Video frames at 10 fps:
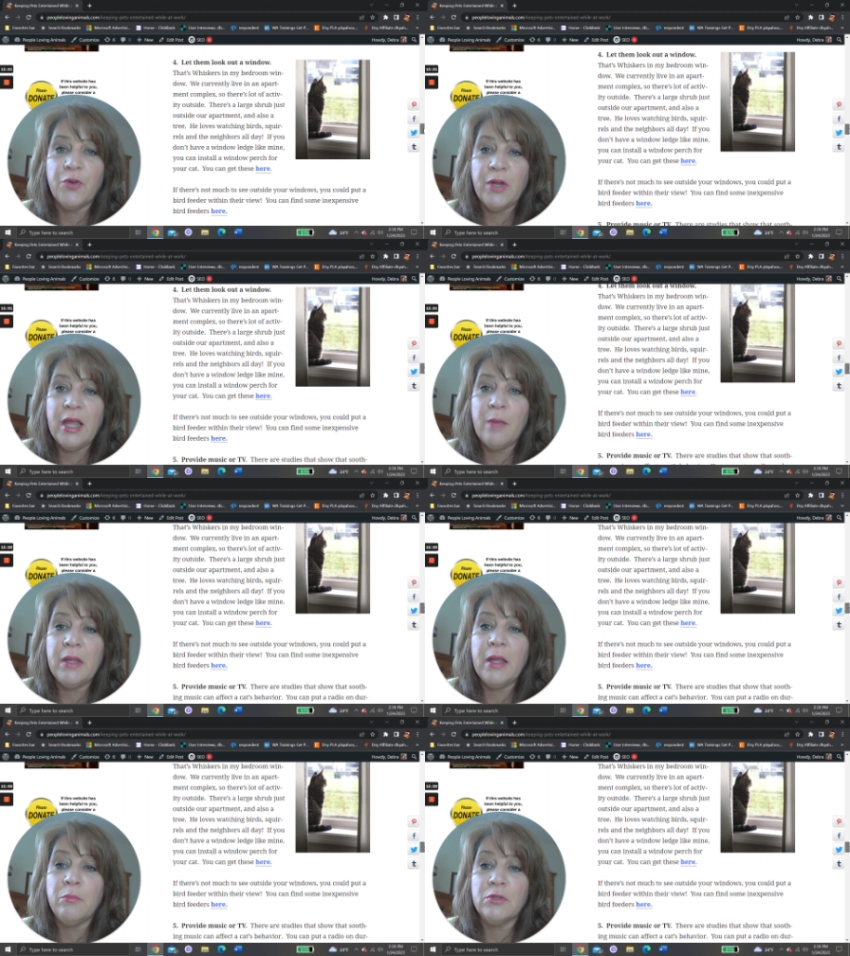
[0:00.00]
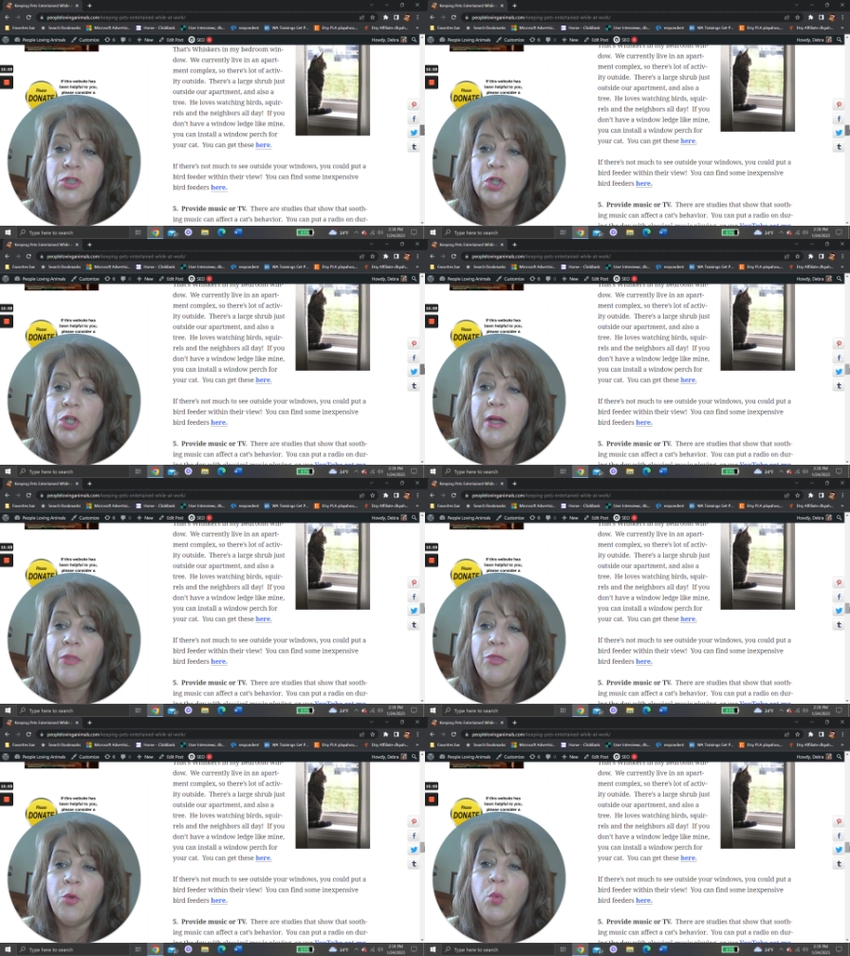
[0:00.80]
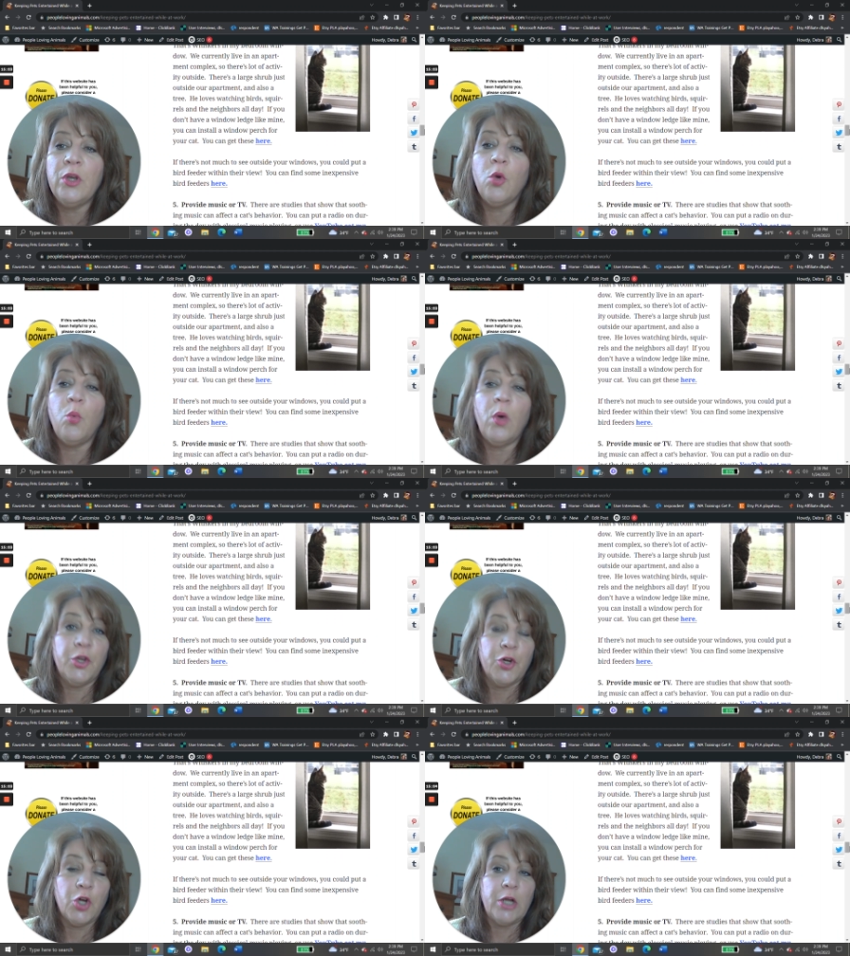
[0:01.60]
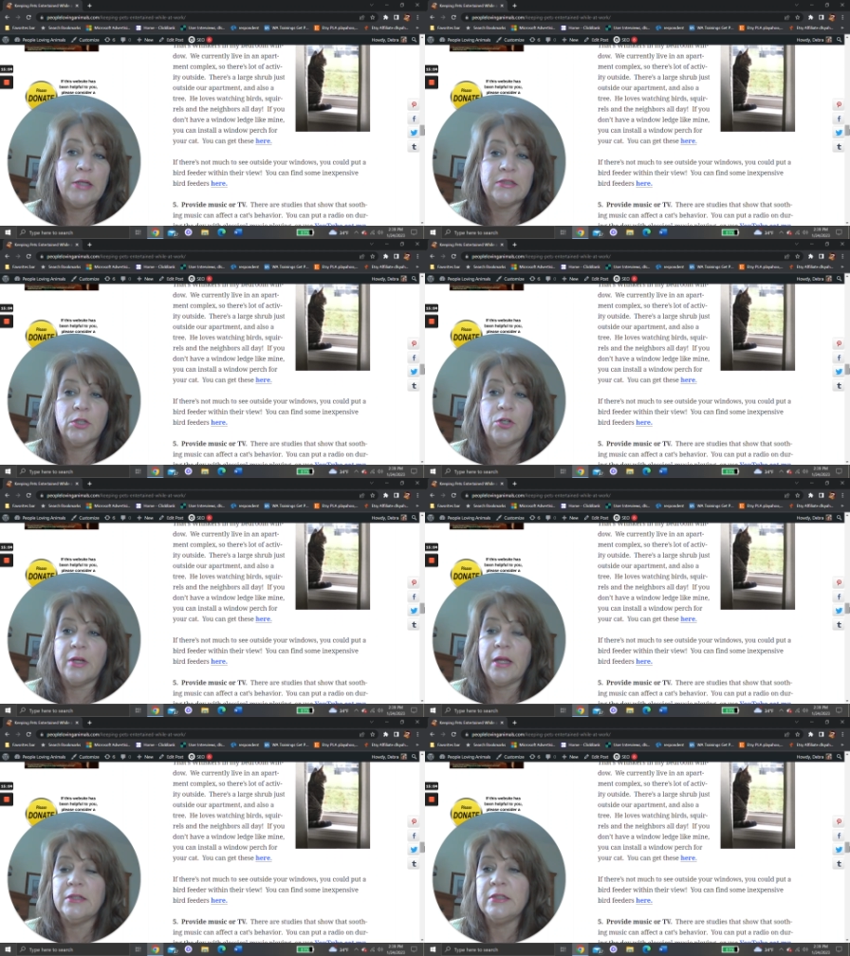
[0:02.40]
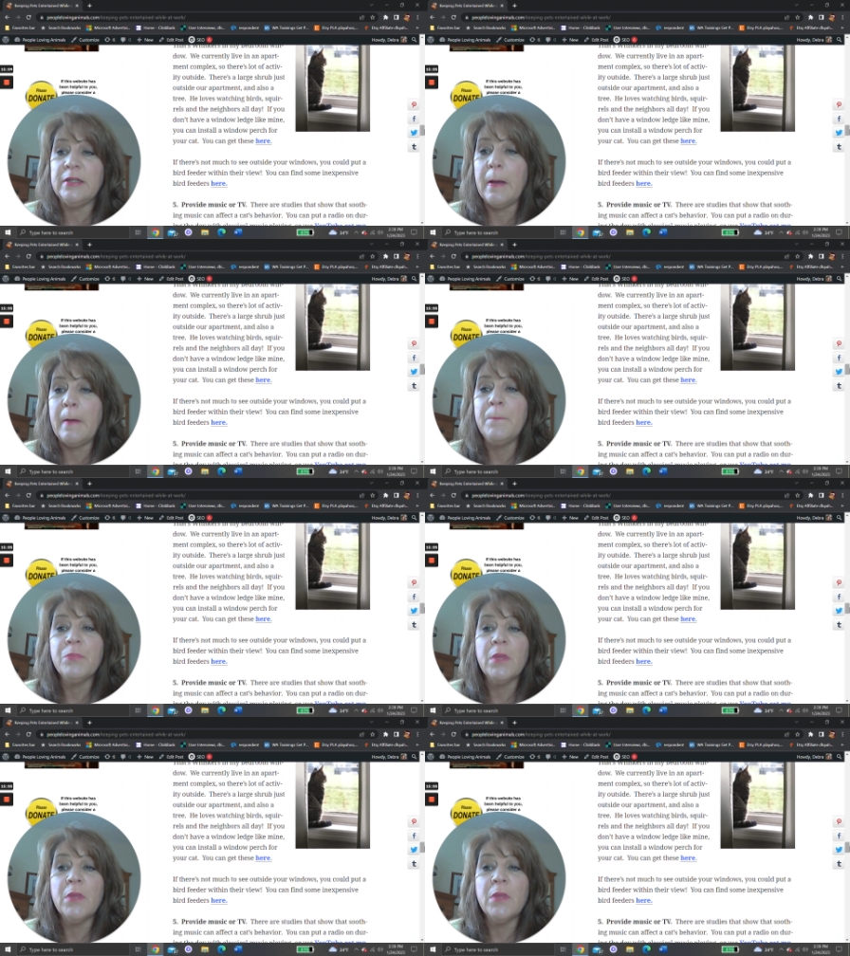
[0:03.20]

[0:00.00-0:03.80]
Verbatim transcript: cat being able to look out the window while you're gone is a good idea